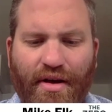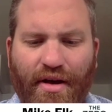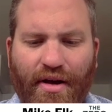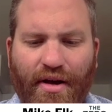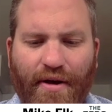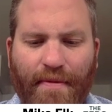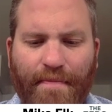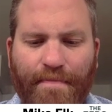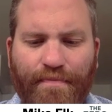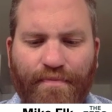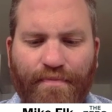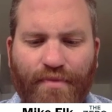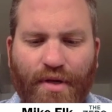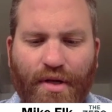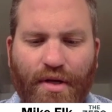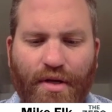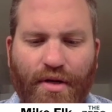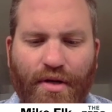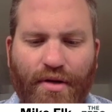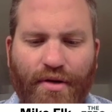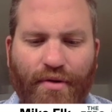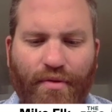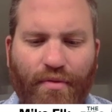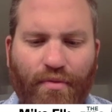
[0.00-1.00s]
Um,
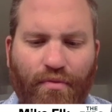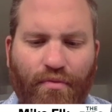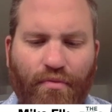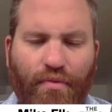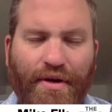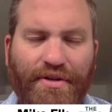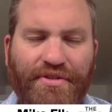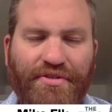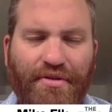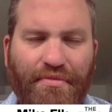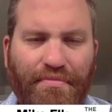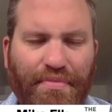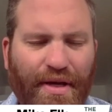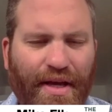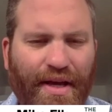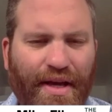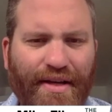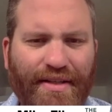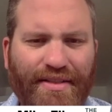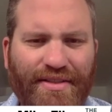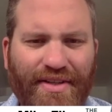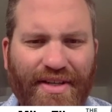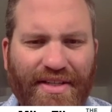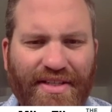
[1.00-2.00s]
you know, Western PA
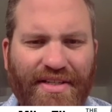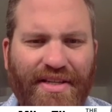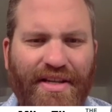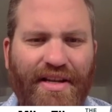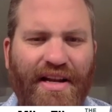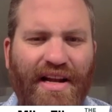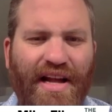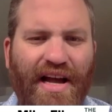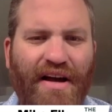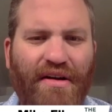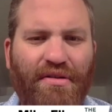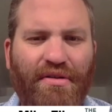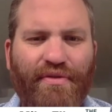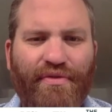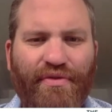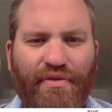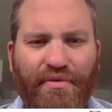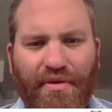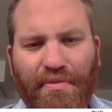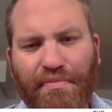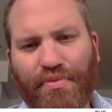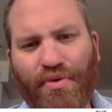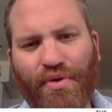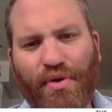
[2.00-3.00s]
is less than an hour
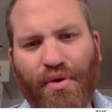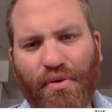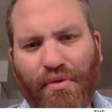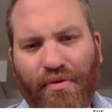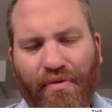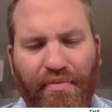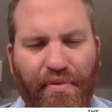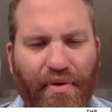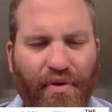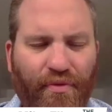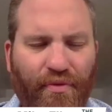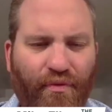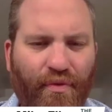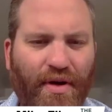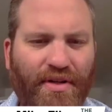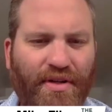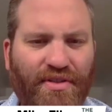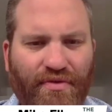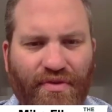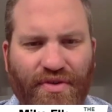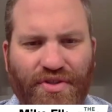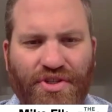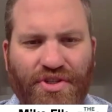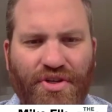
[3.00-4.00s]
from the border with both
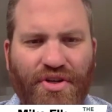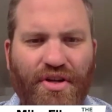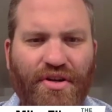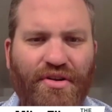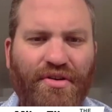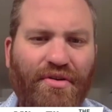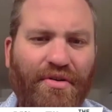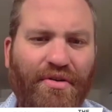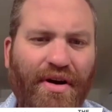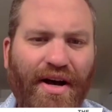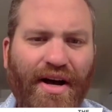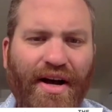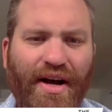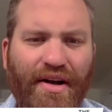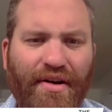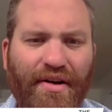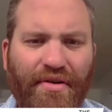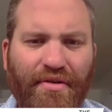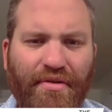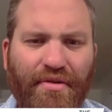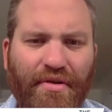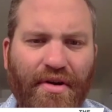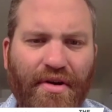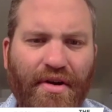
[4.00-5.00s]
West Virginia and
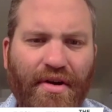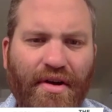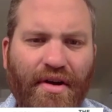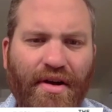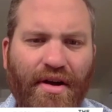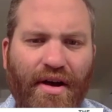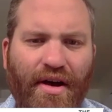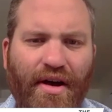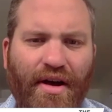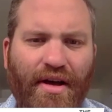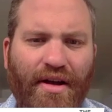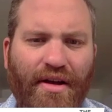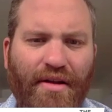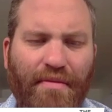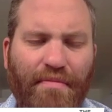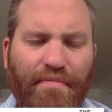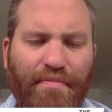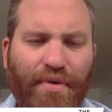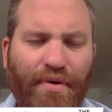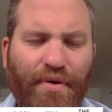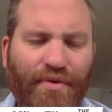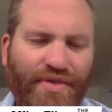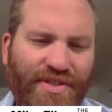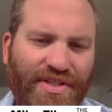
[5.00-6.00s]
Ohio, uh, and in
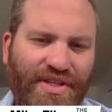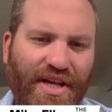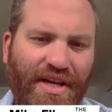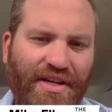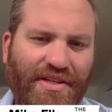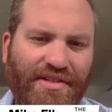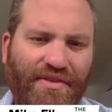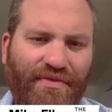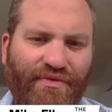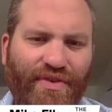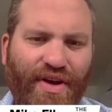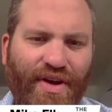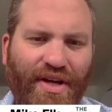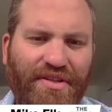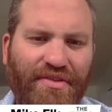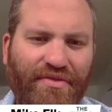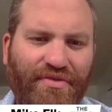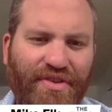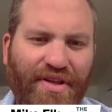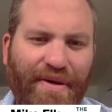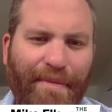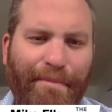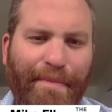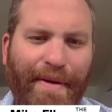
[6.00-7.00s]
both states
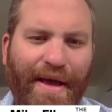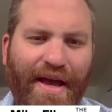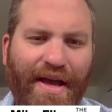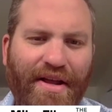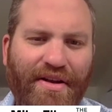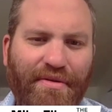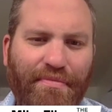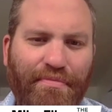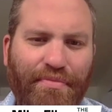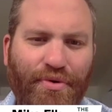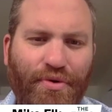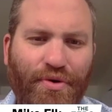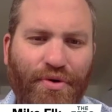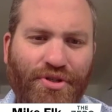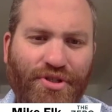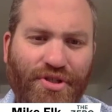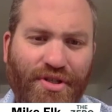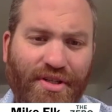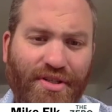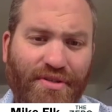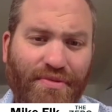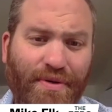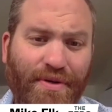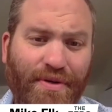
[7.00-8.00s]
effectively banned
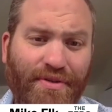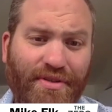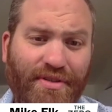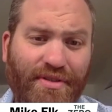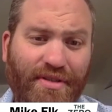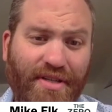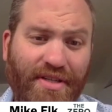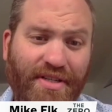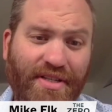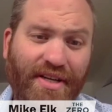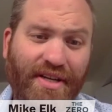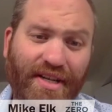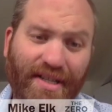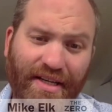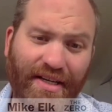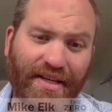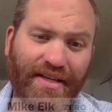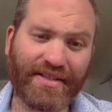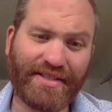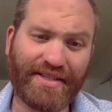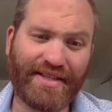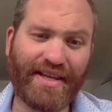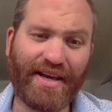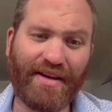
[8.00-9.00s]
abortion, as well as
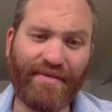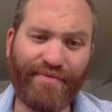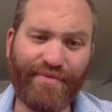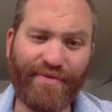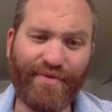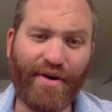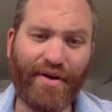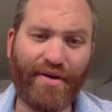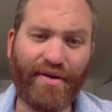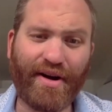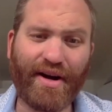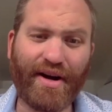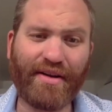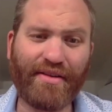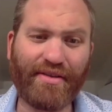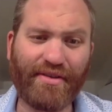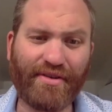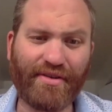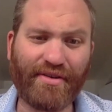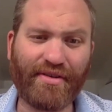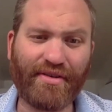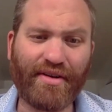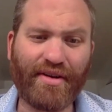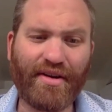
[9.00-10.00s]
Kentucky isn't that far
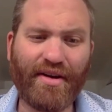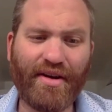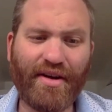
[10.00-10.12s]
either.